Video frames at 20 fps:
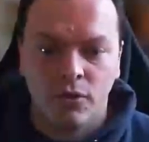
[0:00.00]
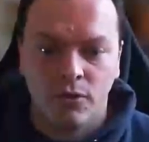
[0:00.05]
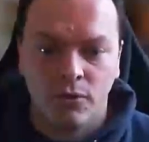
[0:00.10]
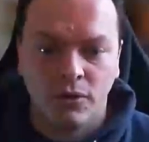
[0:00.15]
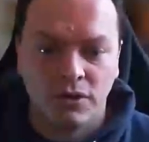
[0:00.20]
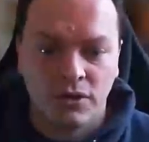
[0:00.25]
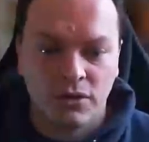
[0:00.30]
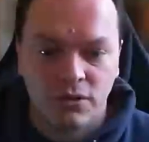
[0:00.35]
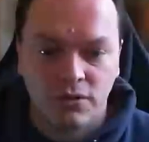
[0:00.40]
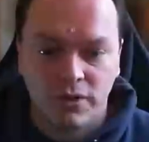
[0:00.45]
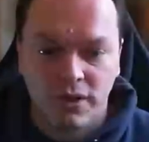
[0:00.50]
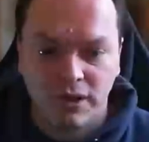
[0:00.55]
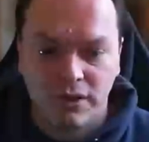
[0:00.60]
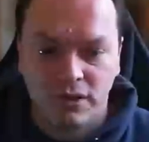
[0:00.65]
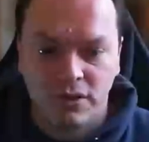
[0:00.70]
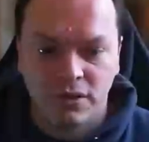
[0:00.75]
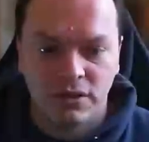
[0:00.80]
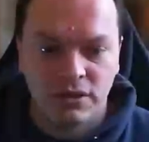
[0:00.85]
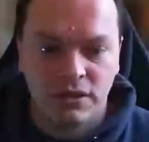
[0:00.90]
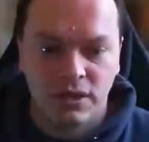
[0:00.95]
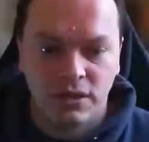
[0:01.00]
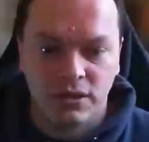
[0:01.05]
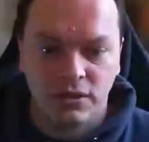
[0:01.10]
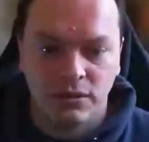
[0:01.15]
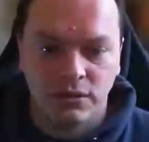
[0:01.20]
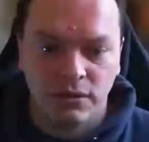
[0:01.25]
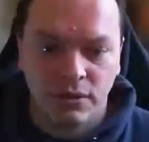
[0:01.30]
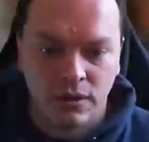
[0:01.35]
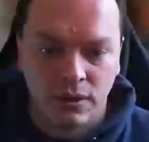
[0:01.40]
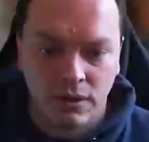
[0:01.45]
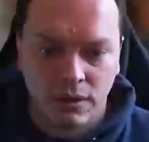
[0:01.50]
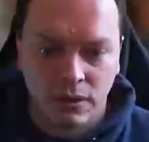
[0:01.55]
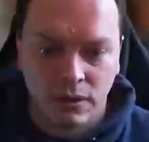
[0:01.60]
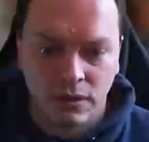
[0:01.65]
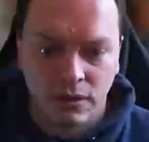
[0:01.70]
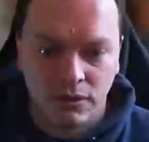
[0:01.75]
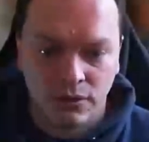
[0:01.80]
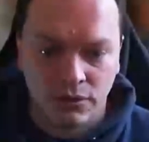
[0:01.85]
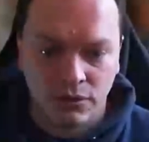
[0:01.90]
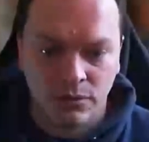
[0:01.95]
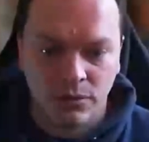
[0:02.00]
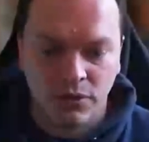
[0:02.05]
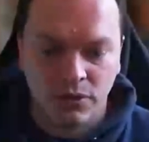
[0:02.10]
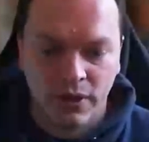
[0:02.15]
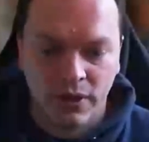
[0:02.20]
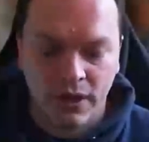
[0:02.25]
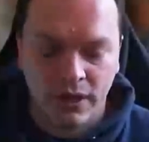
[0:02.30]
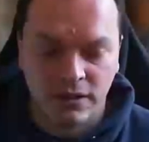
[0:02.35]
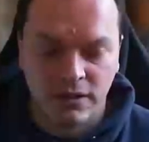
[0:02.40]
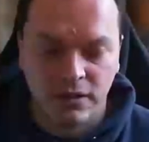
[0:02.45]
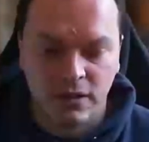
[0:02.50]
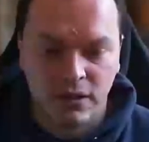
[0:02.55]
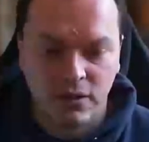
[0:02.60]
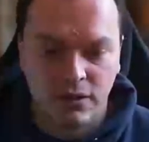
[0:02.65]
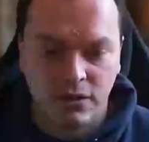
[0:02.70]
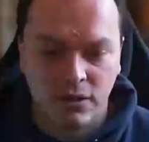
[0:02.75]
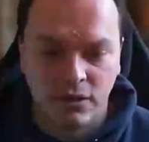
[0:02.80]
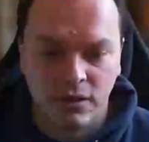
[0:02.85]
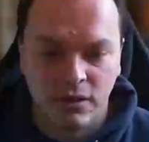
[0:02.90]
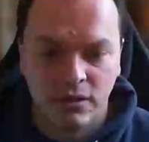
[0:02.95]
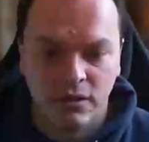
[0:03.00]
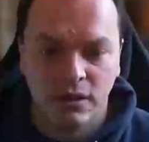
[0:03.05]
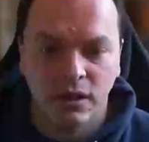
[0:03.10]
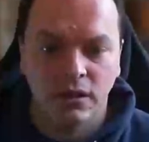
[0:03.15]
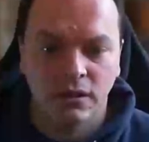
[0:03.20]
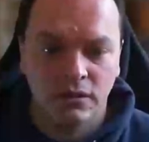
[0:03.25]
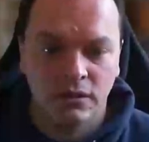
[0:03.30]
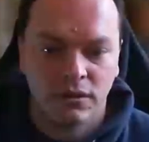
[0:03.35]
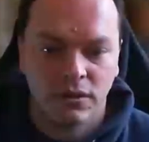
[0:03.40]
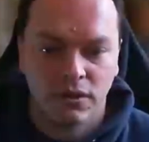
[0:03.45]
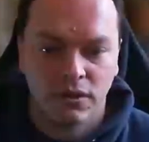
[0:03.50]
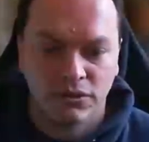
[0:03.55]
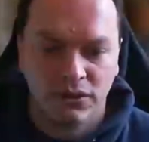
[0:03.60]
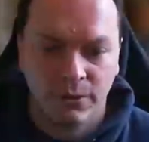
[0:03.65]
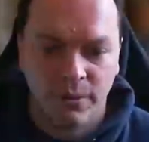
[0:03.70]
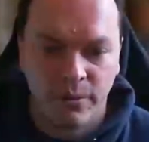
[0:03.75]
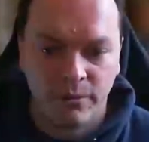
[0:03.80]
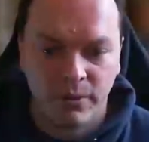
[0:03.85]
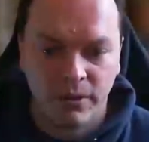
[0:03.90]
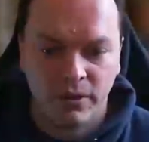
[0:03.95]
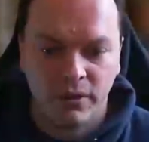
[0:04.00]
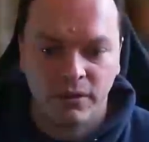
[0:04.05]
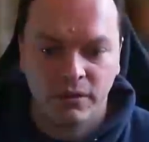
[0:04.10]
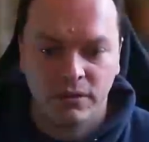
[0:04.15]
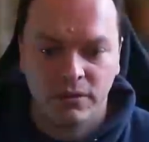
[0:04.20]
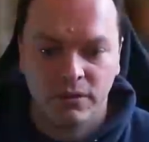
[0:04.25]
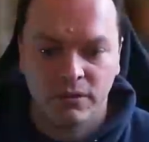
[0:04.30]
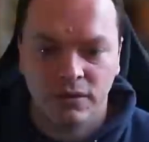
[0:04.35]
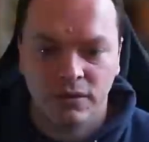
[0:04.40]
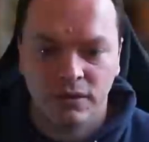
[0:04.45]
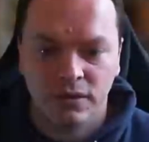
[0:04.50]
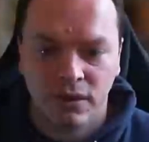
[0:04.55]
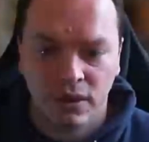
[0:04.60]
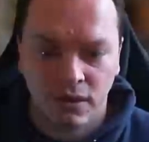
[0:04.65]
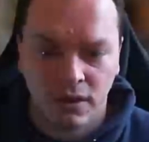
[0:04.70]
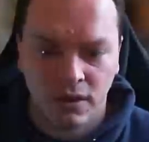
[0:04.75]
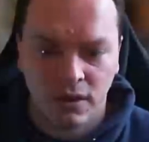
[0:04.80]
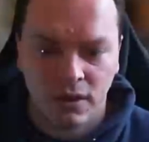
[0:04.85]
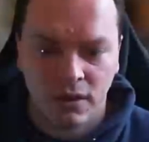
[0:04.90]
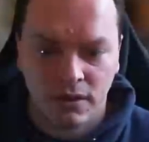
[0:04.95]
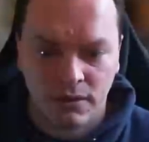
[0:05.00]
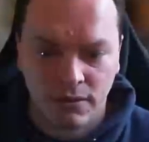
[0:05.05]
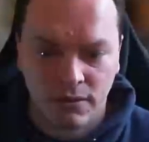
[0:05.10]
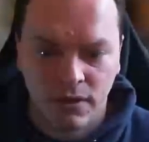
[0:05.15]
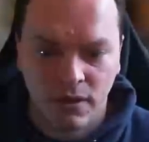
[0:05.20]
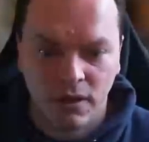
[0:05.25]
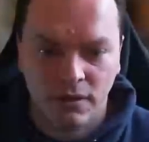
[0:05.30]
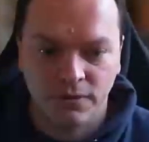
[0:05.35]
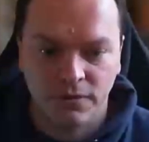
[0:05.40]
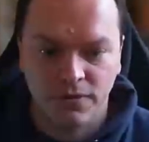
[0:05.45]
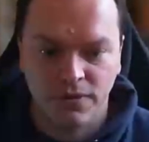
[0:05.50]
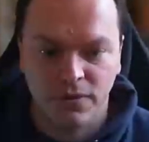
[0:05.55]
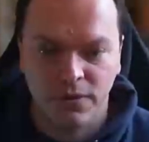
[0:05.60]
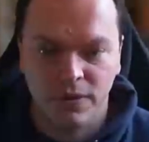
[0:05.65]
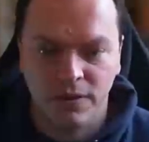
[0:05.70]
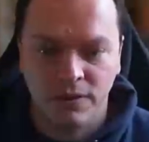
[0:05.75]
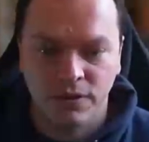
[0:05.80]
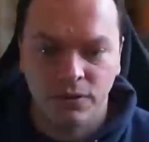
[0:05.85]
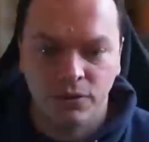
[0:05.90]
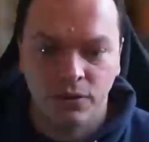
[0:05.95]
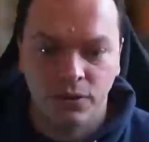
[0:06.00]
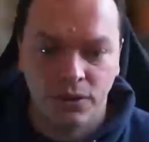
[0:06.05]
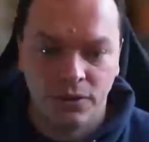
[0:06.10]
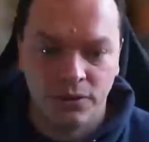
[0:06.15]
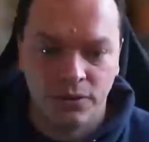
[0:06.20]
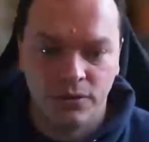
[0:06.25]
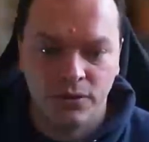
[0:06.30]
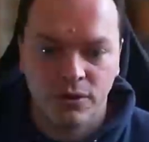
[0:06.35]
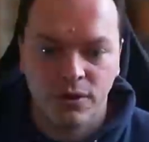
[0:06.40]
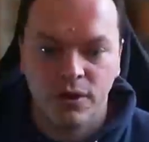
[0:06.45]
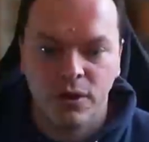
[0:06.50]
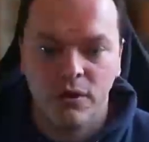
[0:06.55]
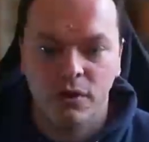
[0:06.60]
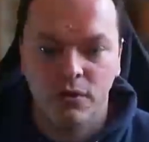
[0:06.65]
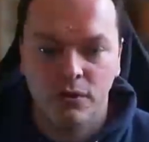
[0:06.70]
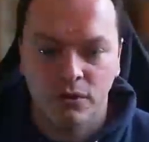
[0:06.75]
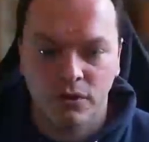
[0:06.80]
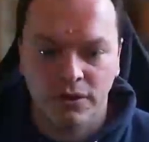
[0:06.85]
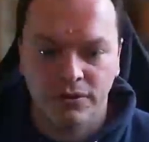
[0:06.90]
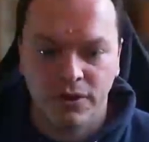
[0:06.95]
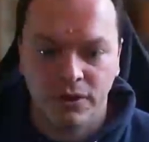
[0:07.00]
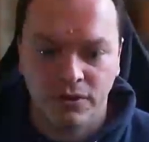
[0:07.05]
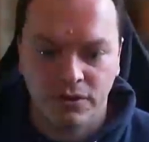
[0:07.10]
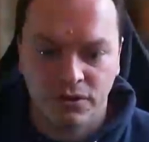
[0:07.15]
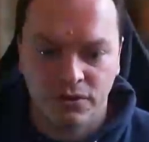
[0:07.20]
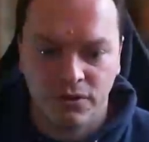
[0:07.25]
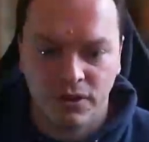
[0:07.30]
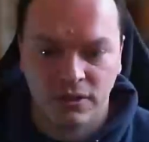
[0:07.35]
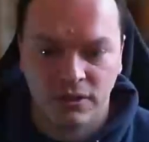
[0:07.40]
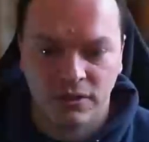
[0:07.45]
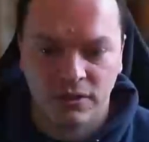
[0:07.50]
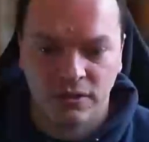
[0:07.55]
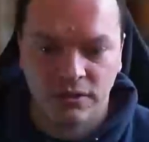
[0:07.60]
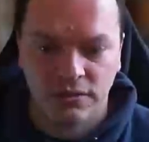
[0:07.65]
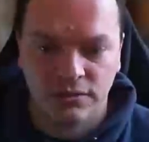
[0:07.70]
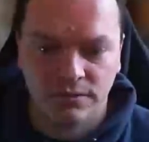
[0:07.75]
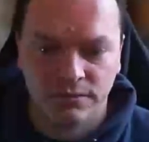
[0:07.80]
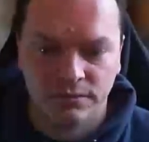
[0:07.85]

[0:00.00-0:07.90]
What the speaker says: Once you're ready to continue your normal execution, do remember to unfreeze or thaw all of those threads.